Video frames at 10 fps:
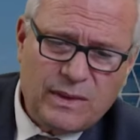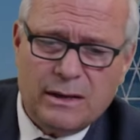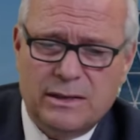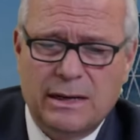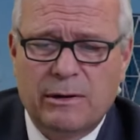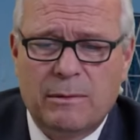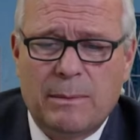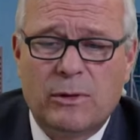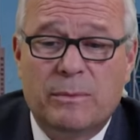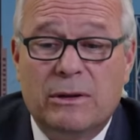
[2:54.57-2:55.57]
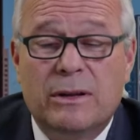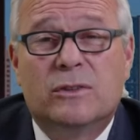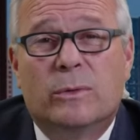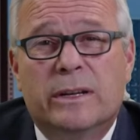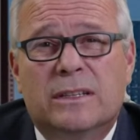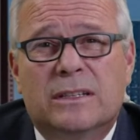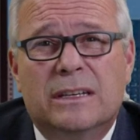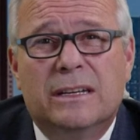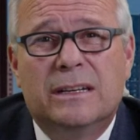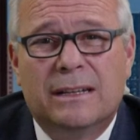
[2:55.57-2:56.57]
Does anybody remember the beauty in
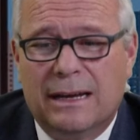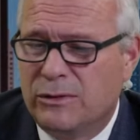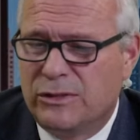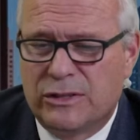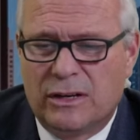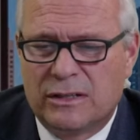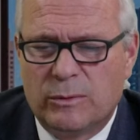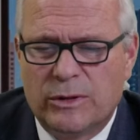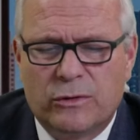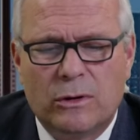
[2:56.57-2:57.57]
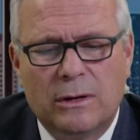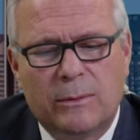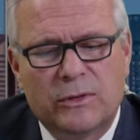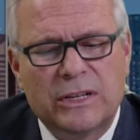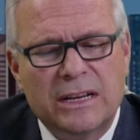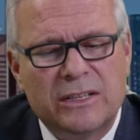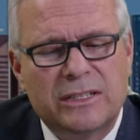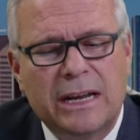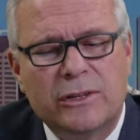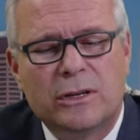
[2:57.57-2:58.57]
2016? That was just awesome. When the Trudeau Liberals
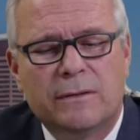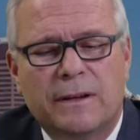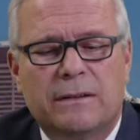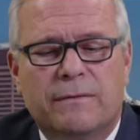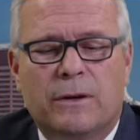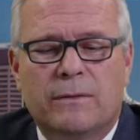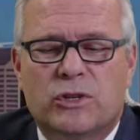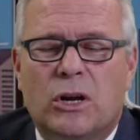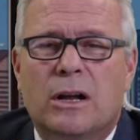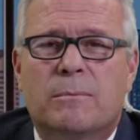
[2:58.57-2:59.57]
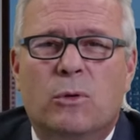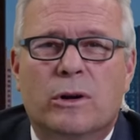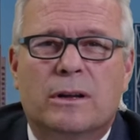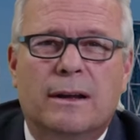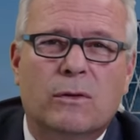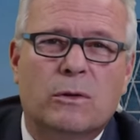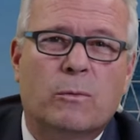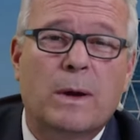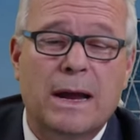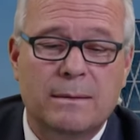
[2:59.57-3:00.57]
staged an event in front of a chalkboard covered with
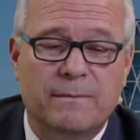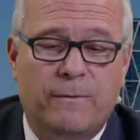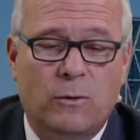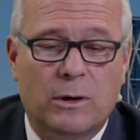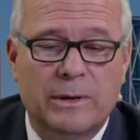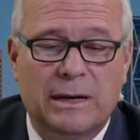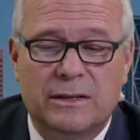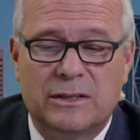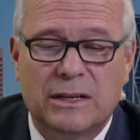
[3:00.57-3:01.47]
random formulas,